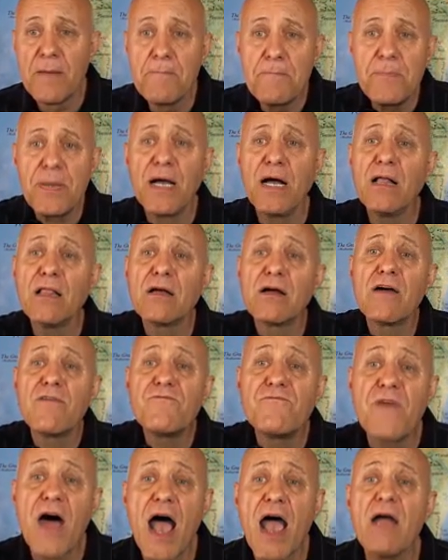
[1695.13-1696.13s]
Pillar
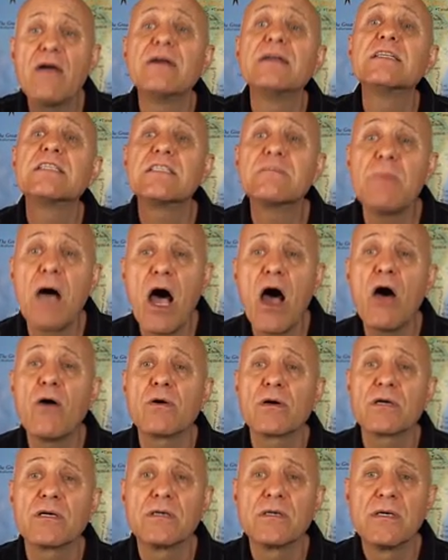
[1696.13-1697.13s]
of fire and
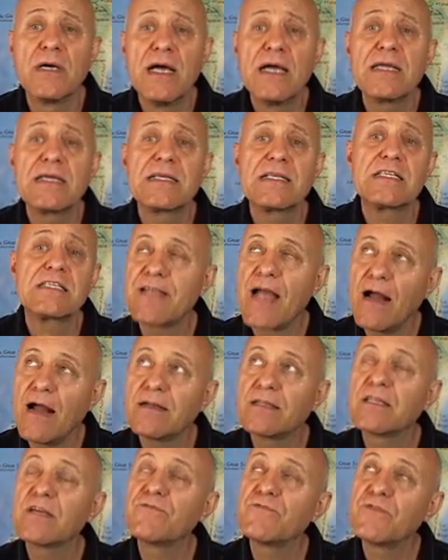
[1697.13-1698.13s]
smoke.
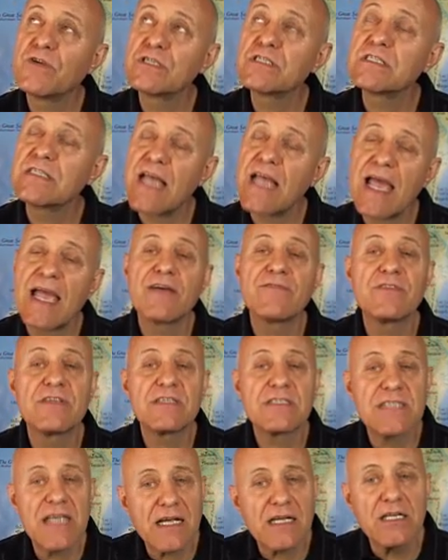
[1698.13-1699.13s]
Started the first day of the
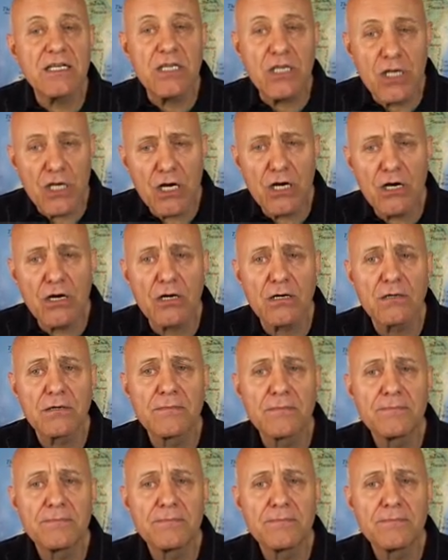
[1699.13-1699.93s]
second year.